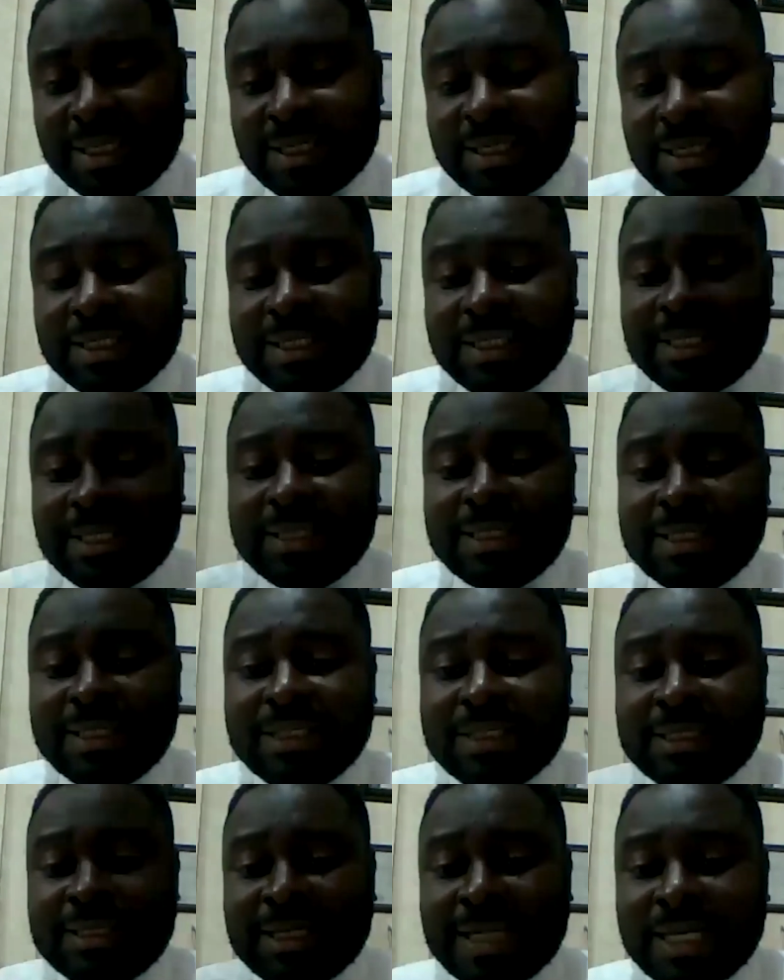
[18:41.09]
the
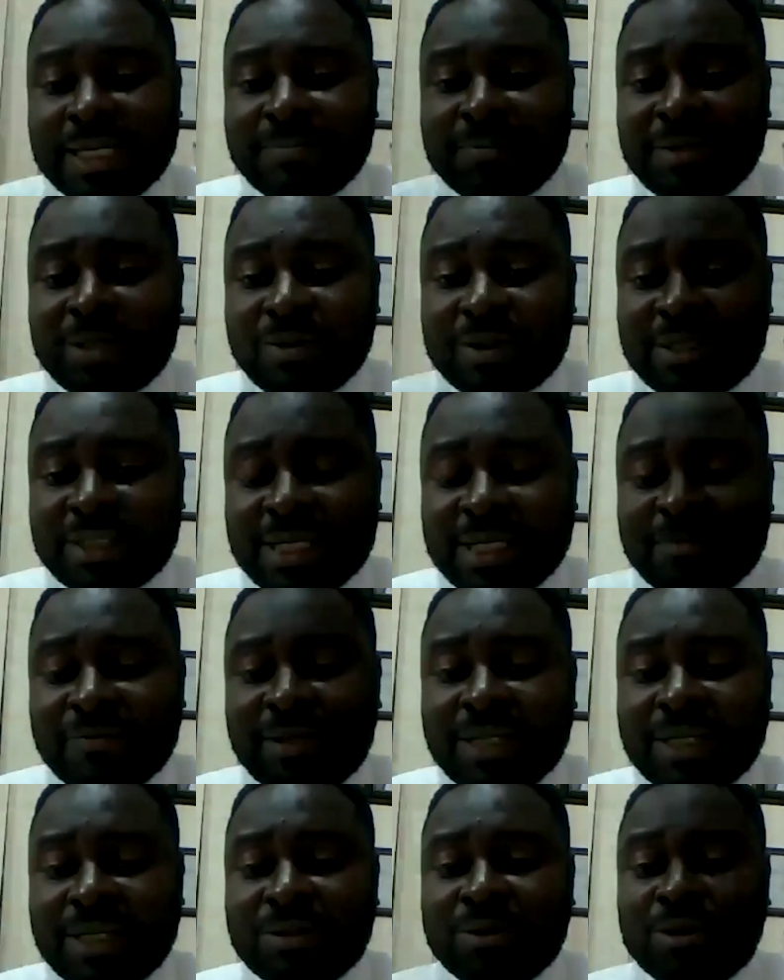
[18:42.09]
time it will take for
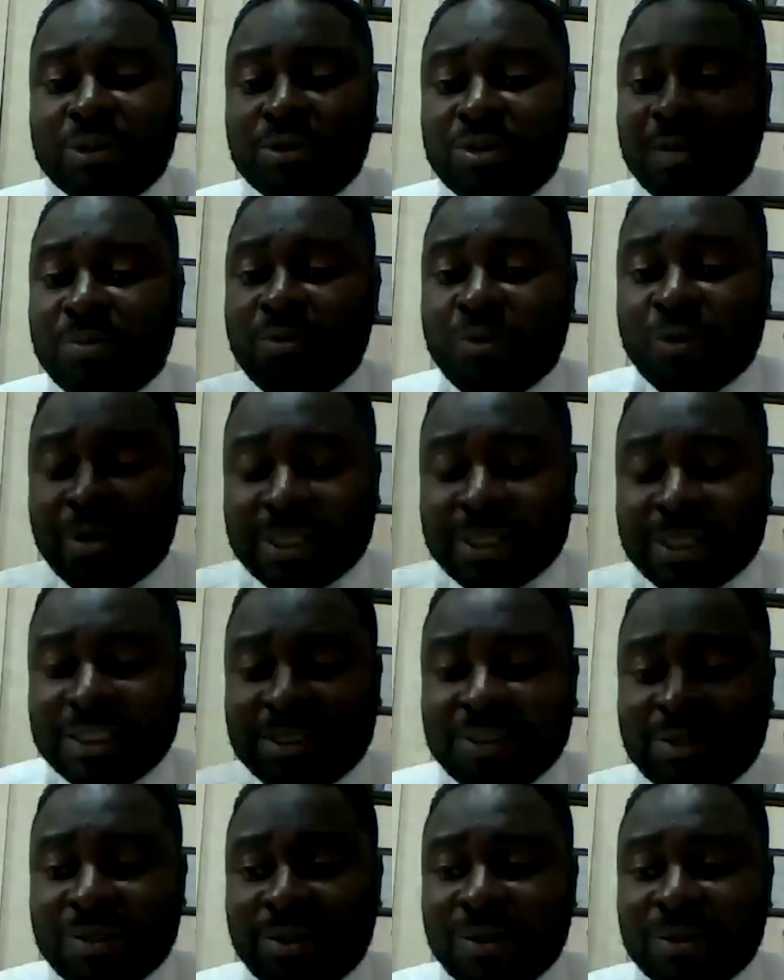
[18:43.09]
them to stop working
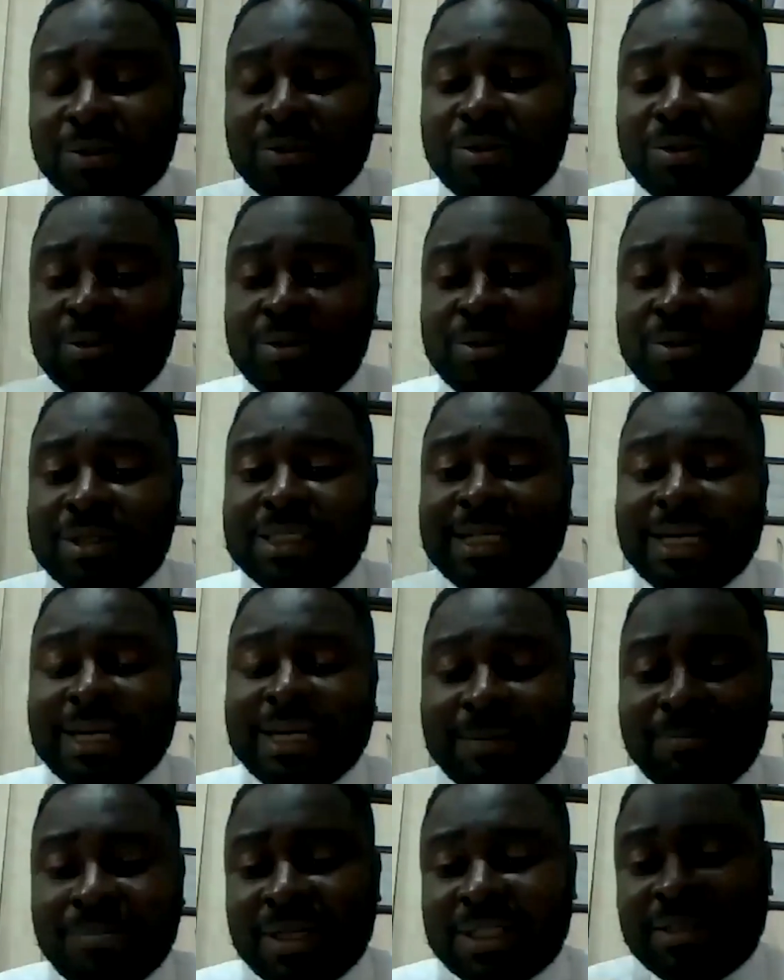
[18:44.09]
or to lose their
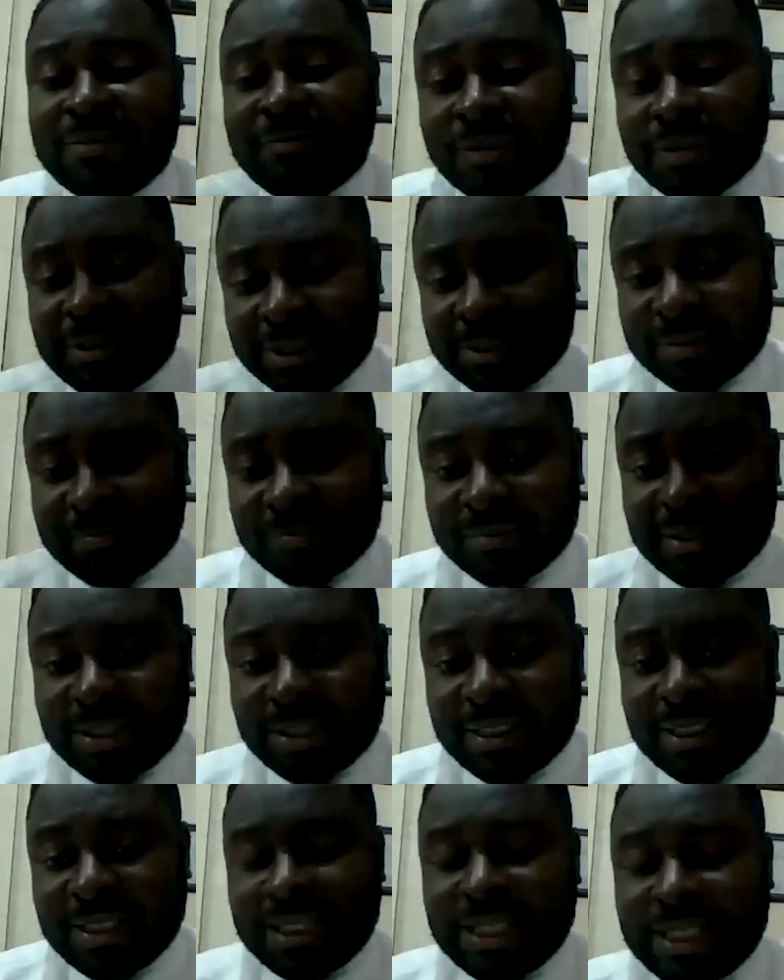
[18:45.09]
ambulatory function.
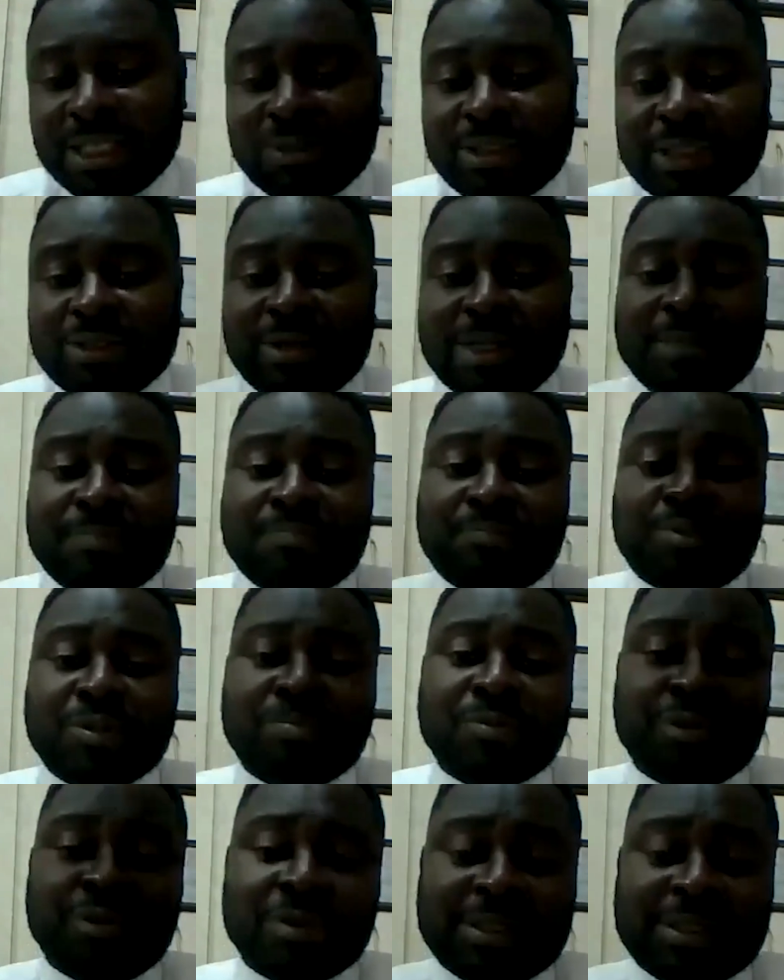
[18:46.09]
It actually
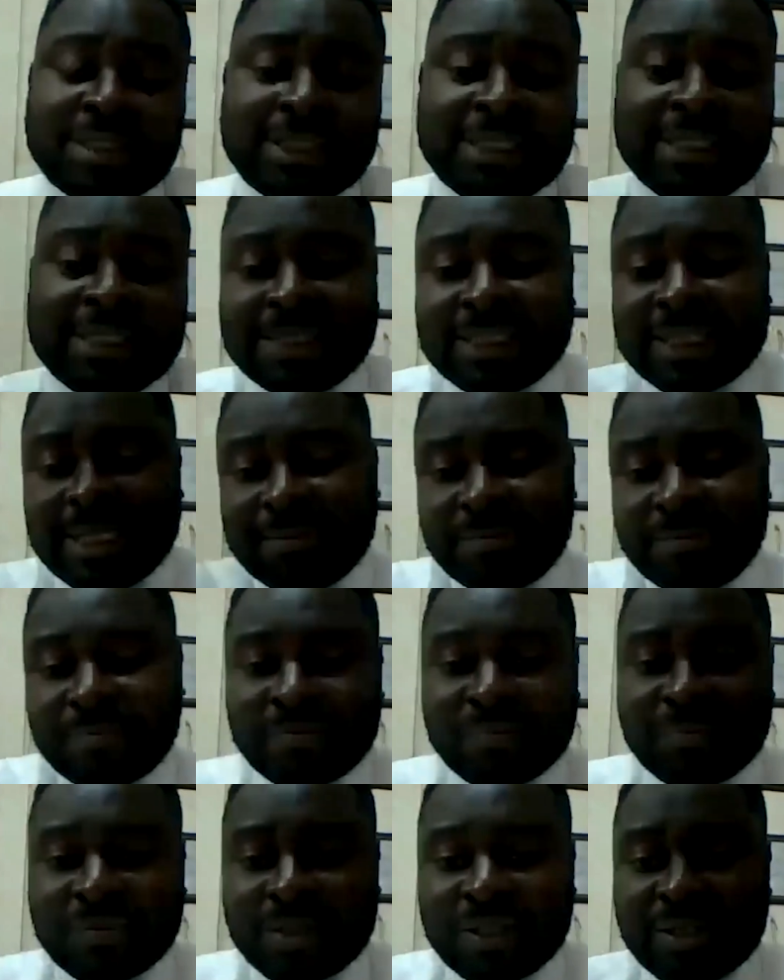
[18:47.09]
promotes their time
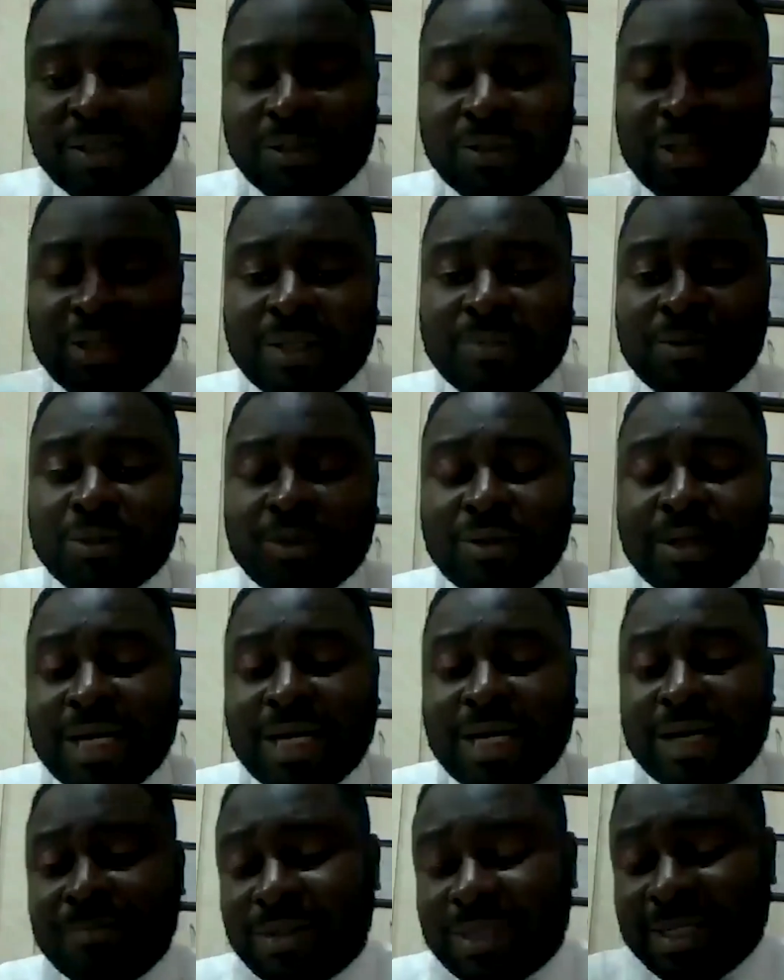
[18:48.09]
to able to
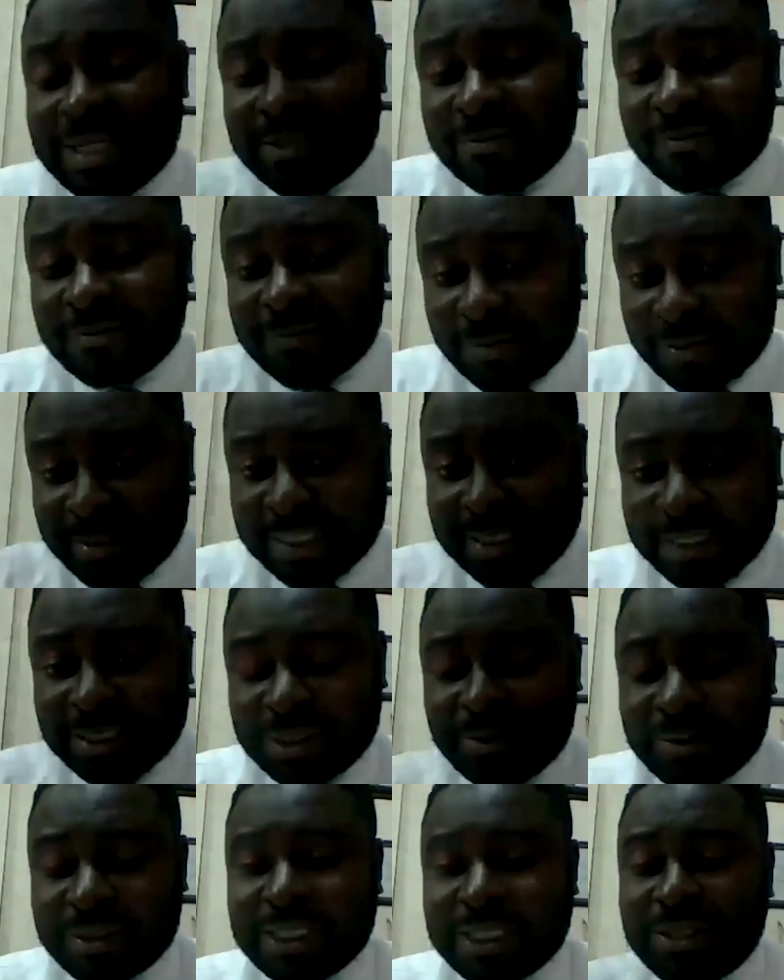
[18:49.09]
ambulate further. So
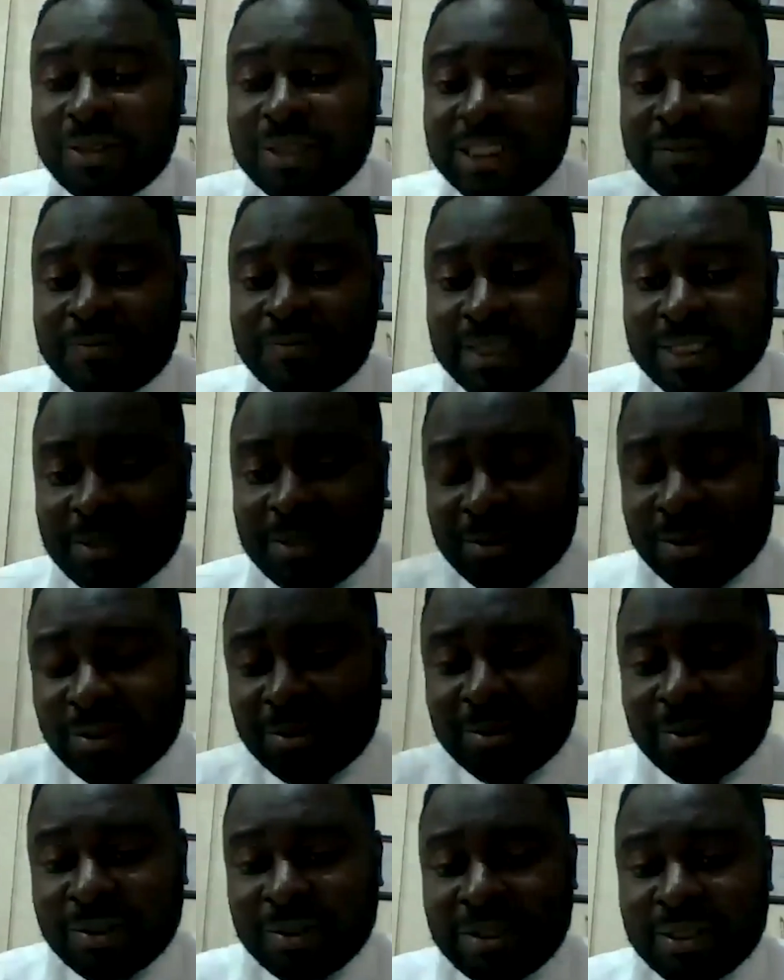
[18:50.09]
steroid is very core.
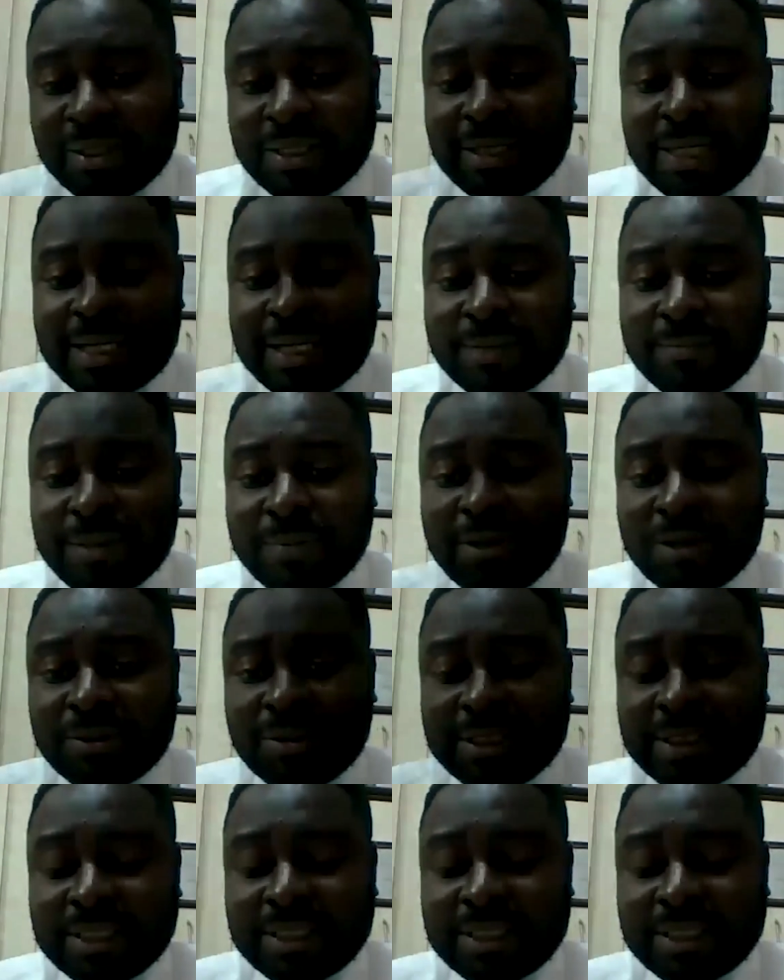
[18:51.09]
Maybe that's